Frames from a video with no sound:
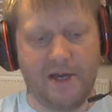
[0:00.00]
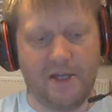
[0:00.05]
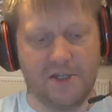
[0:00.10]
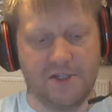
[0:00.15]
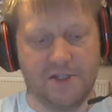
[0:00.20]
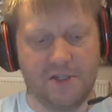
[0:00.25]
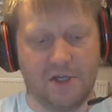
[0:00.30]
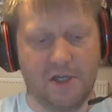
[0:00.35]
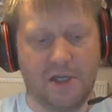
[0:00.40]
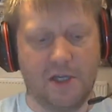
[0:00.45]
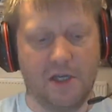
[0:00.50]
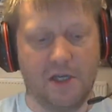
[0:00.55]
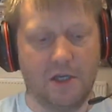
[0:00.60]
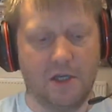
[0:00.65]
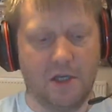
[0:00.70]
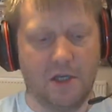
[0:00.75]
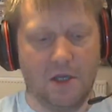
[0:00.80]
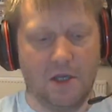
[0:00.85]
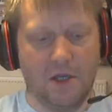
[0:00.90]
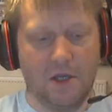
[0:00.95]
we were talking about
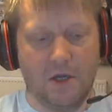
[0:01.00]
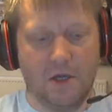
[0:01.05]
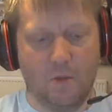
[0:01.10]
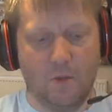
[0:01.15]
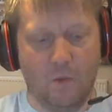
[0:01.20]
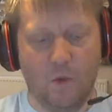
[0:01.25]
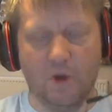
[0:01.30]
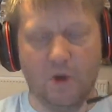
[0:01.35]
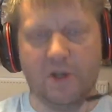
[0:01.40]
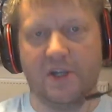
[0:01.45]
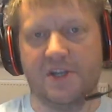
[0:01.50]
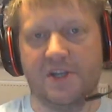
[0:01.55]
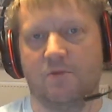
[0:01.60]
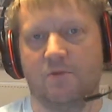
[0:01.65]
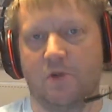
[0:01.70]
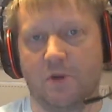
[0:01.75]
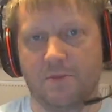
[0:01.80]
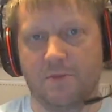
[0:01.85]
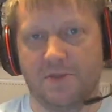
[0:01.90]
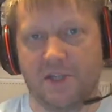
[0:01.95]
this earlier.
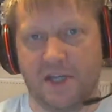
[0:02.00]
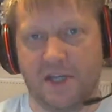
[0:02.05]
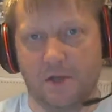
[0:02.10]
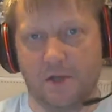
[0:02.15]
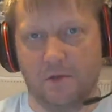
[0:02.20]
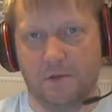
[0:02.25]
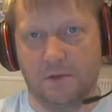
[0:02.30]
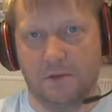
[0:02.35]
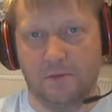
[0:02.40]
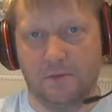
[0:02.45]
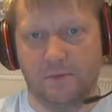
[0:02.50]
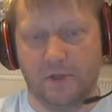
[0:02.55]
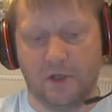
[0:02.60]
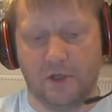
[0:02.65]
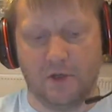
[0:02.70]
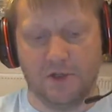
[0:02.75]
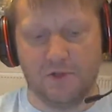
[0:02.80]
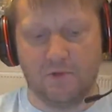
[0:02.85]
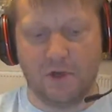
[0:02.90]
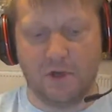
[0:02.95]
What is room
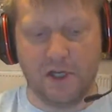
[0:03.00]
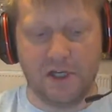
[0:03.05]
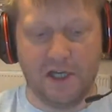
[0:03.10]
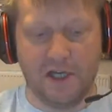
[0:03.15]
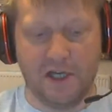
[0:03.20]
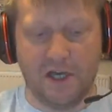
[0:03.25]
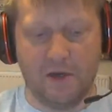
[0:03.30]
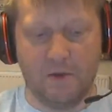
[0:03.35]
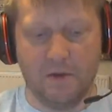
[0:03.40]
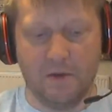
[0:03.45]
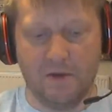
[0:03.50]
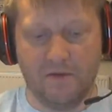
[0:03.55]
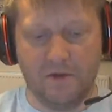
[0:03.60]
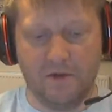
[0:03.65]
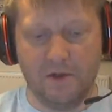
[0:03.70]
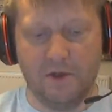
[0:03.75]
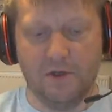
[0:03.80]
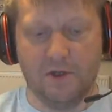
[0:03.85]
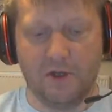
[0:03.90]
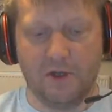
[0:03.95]
scale? Because right
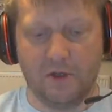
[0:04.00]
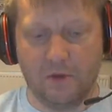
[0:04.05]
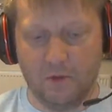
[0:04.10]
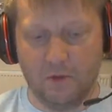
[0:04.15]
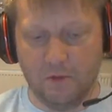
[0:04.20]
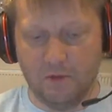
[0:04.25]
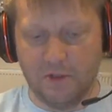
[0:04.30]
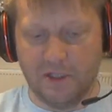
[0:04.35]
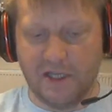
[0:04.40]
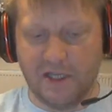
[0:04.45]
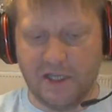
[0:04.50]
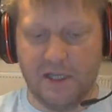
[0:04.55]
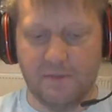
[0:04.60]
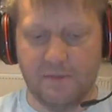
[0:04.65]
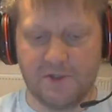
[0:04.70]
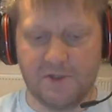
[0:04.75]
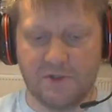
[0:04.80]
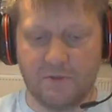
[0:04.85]
now, if you look at all the